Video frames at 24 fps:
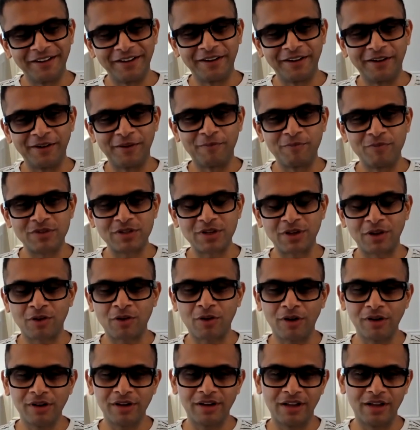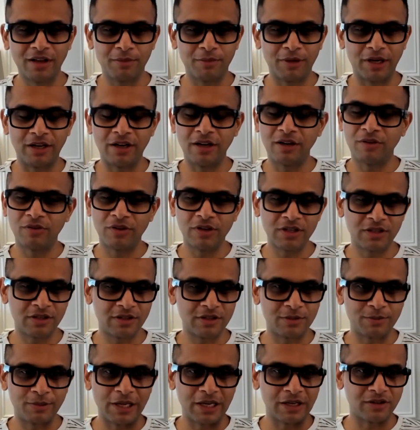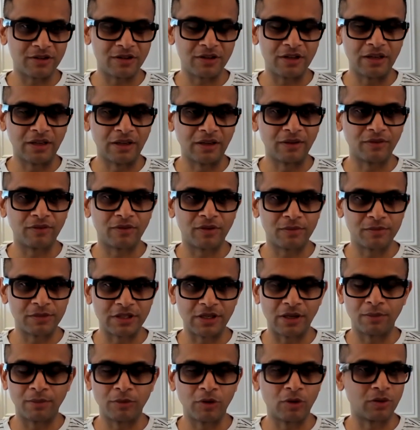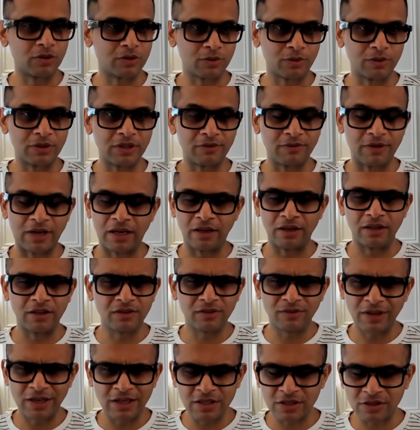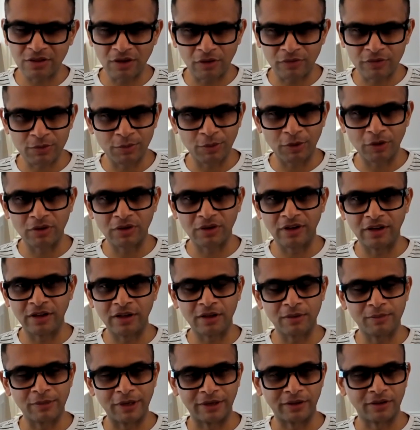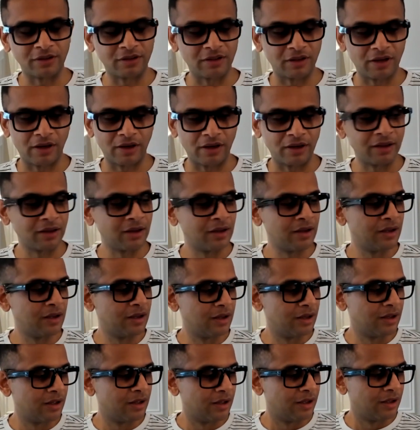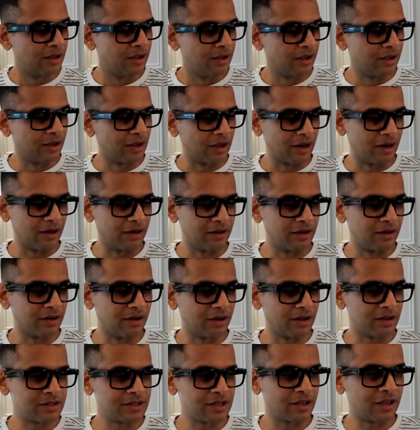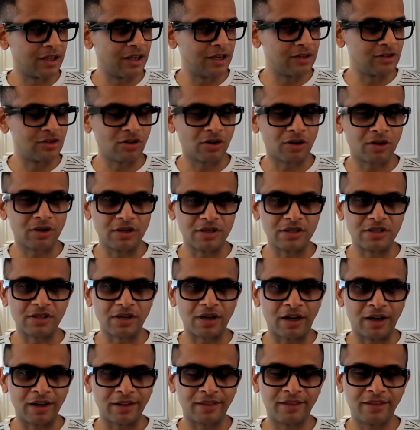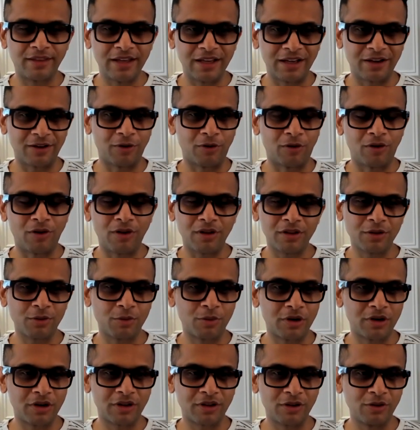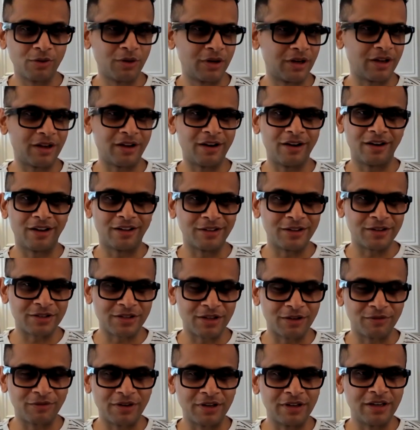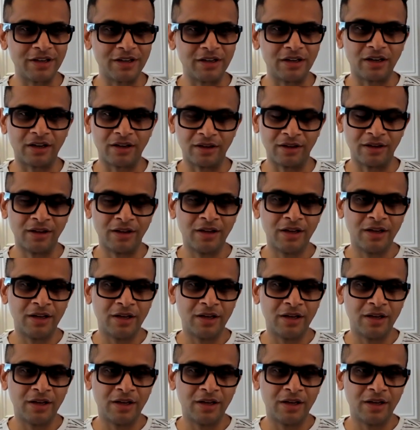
So I called him and he had finished his PhD from CMU and was in the Valley. He's a very soft spoken Greek American guy. And I was like, hey, George, I think all the work you and I and others have really done,